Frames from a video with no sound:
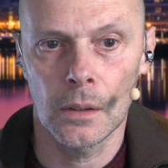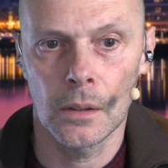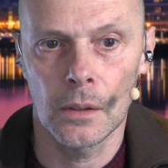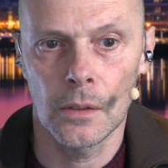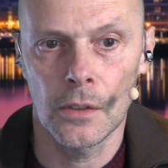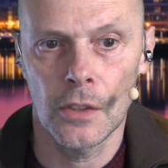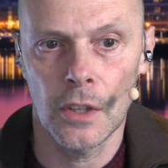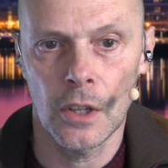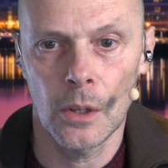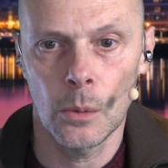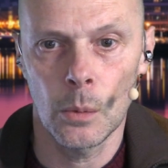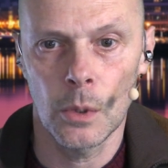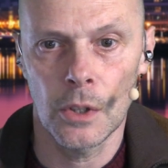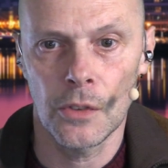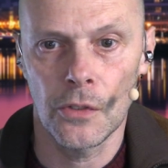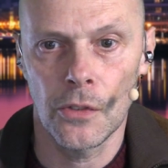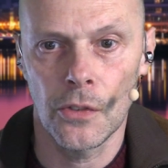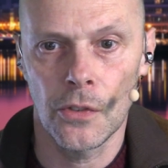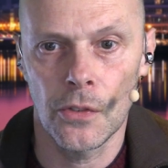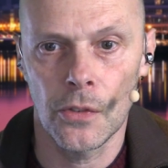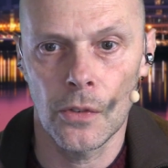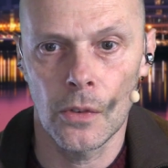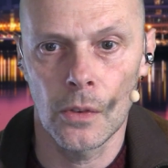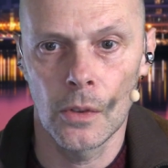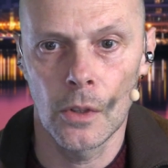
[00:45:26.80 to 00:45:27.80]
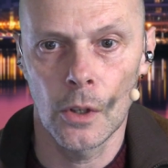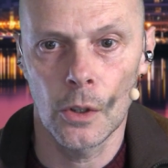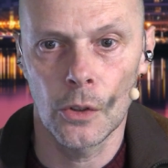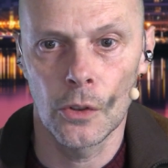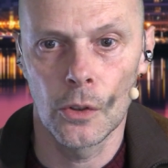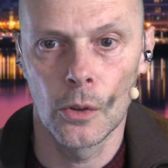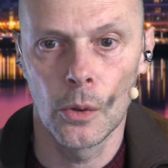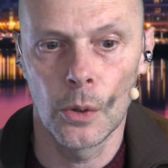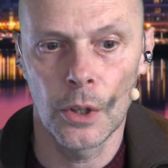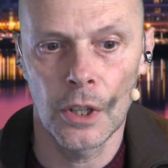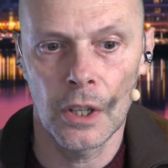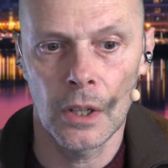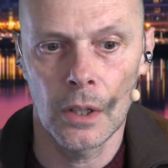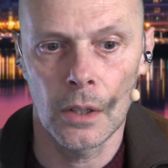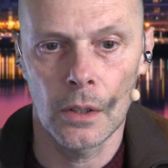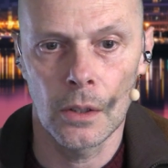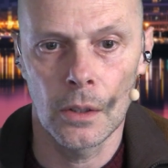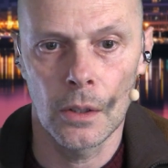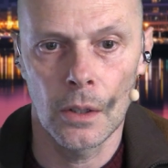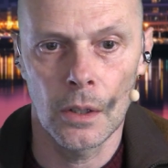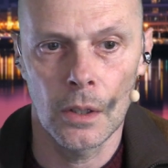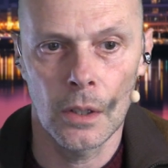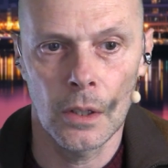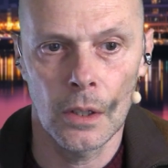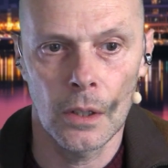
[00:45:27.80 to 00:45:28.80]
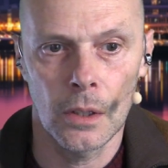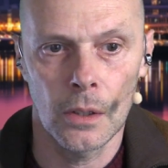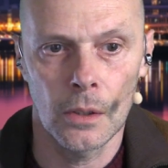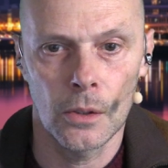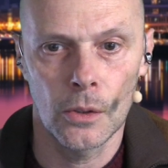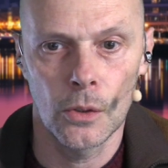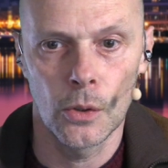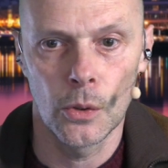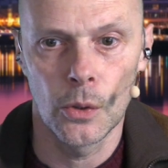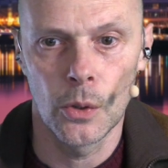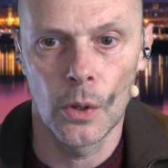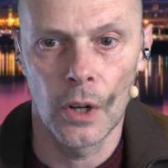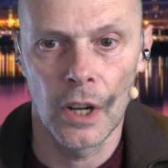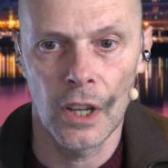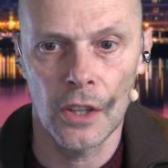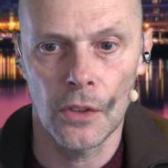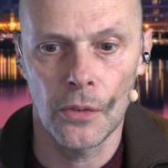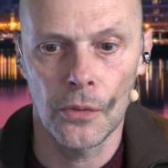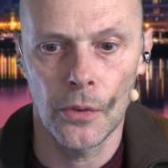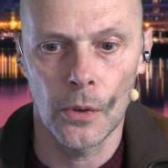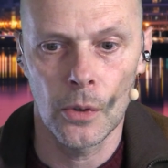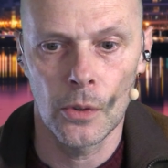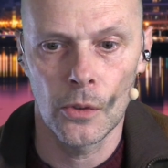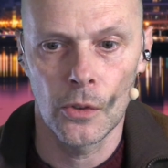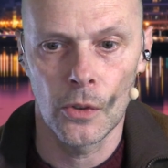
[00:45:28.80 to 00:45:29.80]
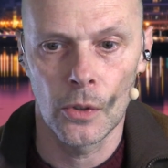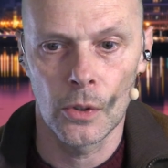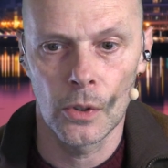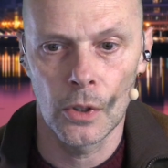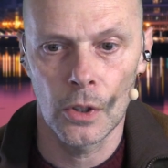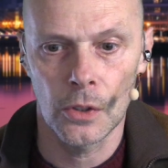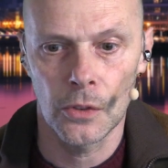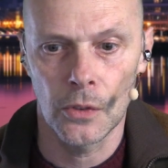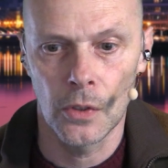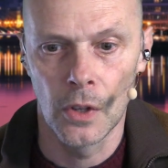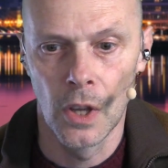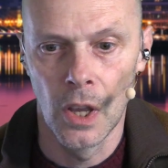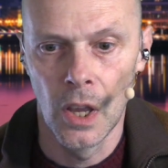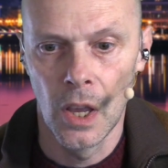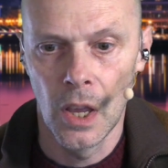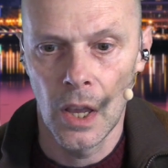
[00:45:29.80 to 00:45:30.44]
say what's not going to your headphones or not.